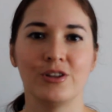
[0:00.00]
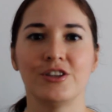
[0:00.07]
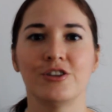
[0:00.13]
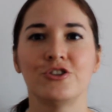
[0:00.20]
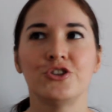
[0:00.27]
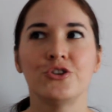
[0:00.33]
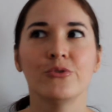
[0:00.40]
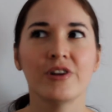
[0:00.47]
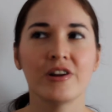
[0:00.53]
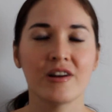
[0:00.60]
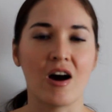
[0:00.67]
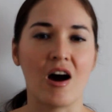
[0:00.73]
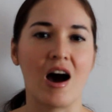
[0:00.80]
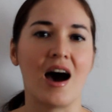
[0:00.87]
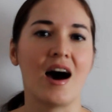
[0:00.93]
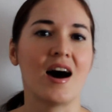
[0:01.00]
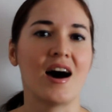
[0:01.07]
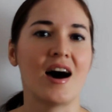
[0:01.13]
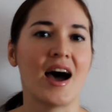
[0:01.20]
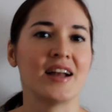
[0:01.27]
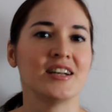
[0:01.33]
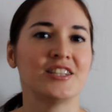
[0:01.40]
You shouldn't
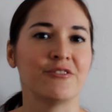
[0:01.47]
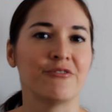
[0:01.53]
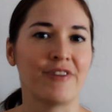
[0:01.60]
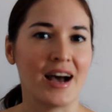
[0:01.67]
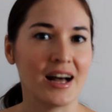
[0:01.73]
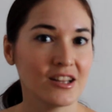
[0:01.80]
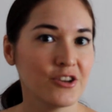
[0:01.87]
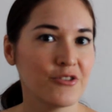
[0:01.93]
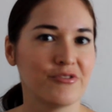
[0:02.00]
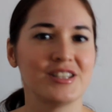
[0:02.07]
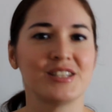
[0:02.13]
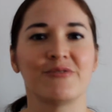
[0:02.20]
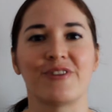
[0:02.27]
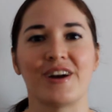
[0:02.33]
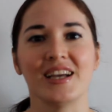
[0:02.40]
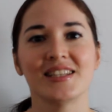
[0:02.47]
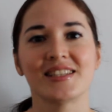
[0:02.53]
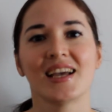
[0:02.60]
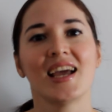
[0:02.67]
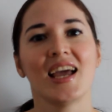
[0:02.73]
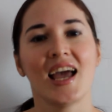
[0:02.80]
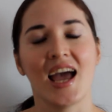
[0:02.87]
undervalue this phrase,
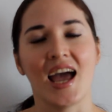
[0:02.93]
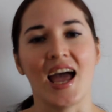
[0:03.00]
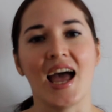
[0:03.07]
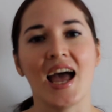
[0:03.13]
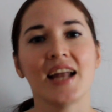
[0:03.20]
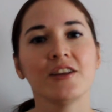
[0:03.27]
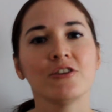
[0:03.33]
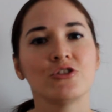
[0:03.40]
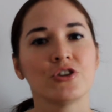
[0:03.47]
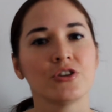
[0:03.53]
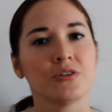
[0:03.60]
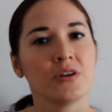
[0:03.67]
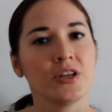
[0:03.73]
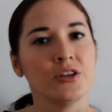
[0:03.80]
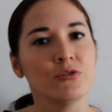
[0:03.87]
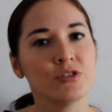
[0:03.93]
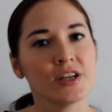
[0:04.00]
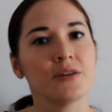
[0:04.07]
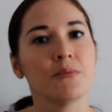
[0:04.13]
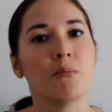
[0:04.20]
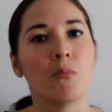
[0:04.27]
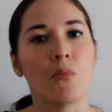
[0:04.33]
and you should use
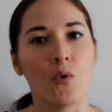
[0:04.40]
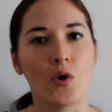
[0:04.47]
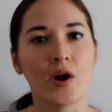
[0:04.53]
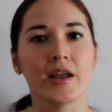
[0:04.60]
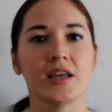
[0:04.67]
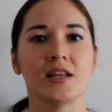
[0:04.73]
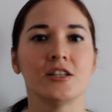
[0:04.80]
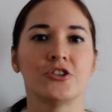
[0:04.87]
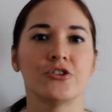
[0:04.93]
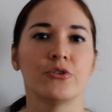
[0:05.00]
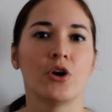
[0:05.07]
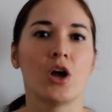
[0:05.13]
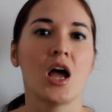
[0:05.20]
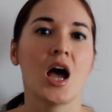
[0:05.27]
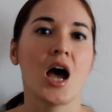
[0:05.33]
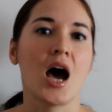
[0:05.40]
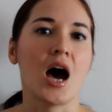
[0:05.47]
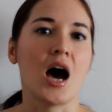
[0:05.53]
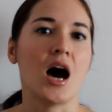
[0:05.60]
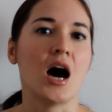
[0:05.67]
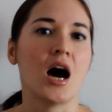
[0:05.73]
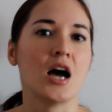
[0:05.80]
it more into
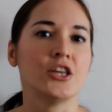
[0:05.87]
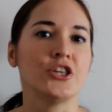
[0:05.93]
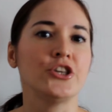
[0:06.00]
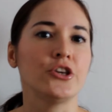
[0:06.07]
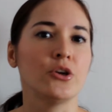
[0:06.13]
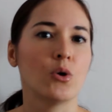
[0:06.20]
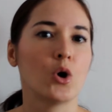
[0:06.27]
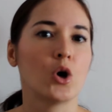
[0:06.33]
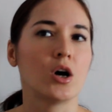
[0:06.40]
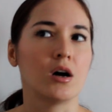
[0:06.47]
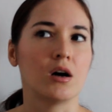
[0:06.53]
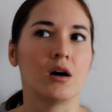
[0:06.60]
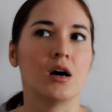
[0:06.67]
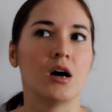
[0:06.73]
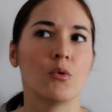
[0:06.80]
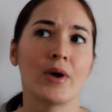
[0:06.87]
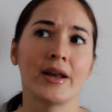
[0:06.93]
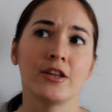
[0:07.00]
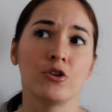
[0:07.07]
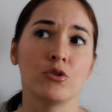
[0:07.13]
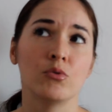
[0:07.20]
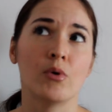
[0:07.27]

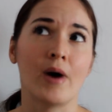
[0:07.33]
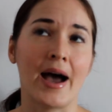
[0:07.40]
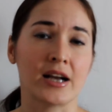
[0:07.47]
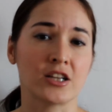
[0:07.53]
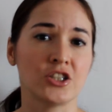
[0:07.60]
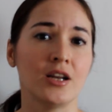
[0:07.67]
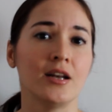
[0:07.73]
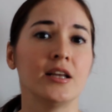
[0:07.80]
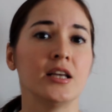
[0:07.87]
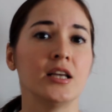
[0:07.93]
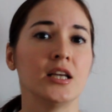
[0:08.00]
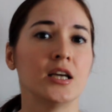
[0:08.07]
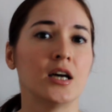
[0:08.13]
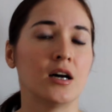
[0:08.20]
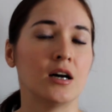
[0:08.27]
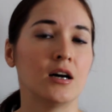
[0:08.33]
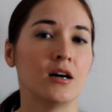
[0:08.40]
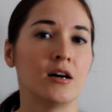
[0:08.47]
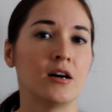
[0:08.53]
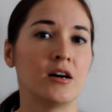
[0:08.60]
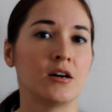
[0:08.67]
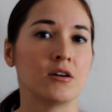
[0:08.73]
when you actually
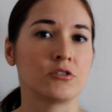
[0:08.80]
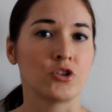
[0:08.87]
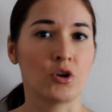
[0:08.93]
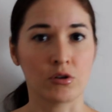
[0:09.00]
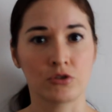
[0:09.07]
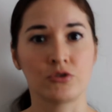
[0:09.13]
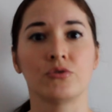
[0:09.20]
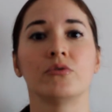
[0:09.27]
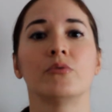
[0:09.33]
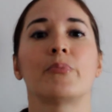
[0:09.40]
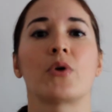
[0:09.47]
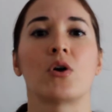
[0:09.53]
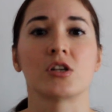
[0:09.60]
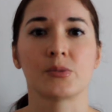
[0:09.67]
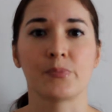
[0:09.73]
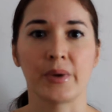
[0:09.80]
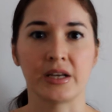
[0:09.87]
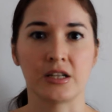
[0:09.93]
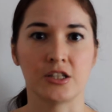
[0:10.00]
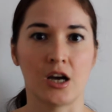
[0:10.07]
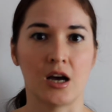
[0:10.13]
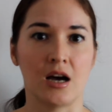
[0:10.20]
talk to a
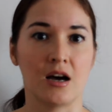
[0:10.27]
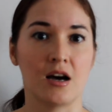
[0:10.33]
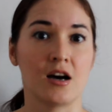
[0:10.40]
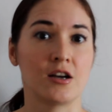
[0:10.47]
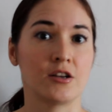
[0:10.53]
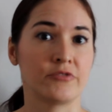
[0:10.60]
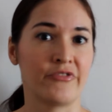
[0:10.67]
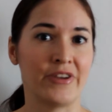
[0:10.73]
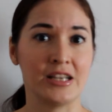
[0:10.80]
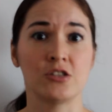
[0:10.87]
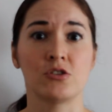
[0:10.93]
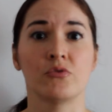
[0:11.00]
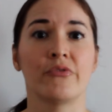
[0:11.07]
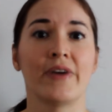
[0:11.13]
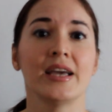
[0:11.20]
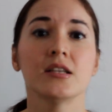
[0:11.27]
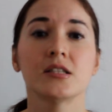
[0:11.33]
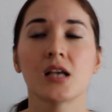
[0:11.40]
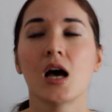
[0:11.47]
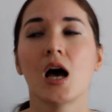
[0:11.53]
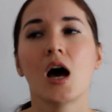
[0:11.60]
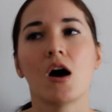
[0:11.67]
prospect face to
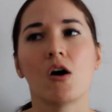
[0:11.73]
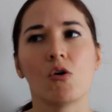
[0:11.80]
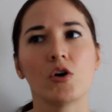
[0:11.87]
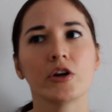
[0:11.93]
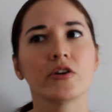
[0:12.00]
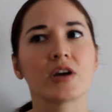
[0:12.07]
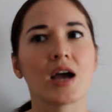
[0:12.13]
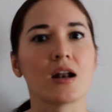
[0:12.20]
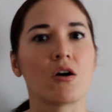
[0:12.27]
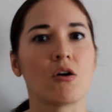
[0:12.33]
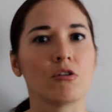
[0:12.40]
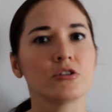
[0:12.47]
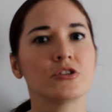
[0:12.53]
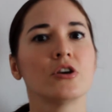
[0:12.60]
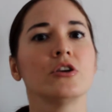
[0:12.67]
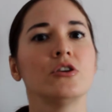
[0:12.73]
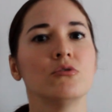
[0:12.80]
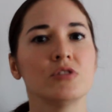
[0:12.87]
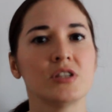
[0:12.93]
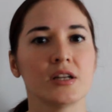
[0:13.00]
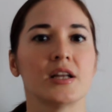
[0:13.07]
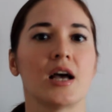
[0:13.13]
face, or you can also
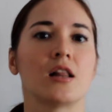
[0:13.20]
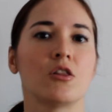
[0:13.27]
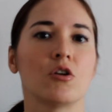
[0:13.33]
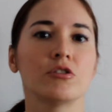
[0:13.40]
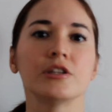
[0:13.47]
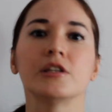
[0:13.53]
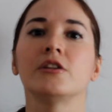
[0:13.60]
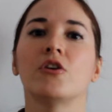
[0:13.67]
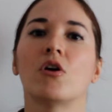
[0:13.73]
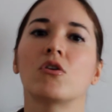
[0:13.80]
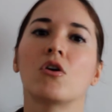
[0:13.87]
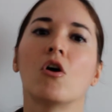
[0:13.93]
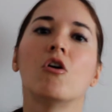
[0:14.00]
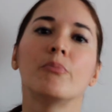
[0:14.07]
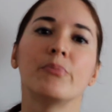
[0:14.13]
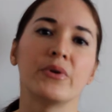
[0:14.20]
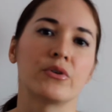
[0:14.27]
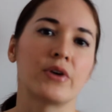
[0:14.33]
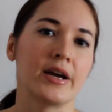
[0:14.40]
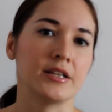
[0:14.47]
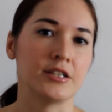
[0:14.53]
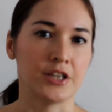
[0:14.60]
use it a lot in your
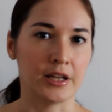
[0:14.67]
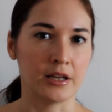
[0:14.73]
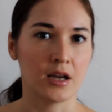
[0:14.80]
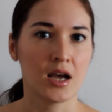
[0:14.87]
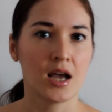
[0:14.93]
copywriting.